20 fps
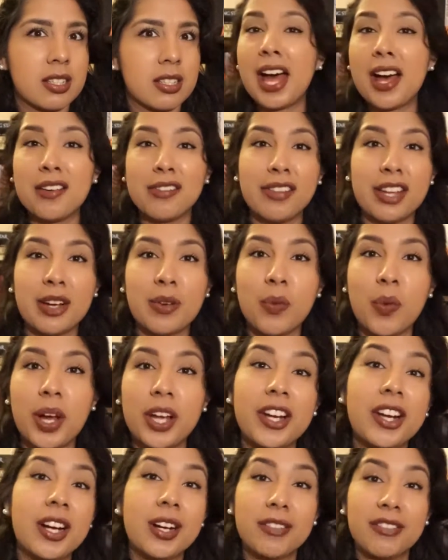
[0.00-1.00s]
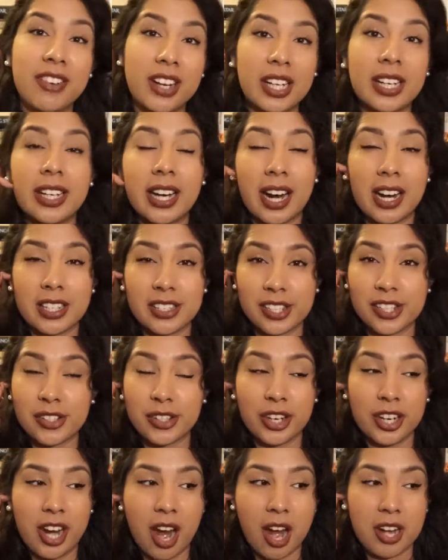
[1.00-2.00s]
of like what your favorite characters
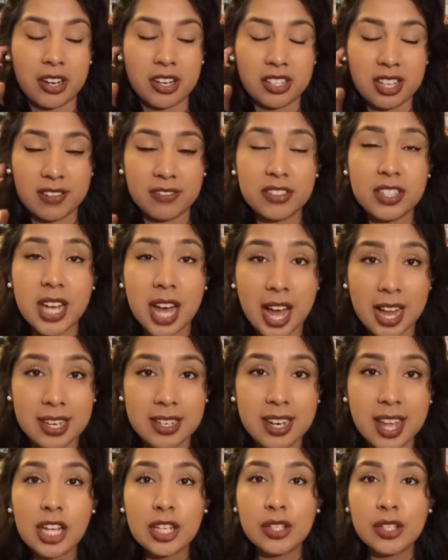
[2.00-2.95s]
or your characters have done.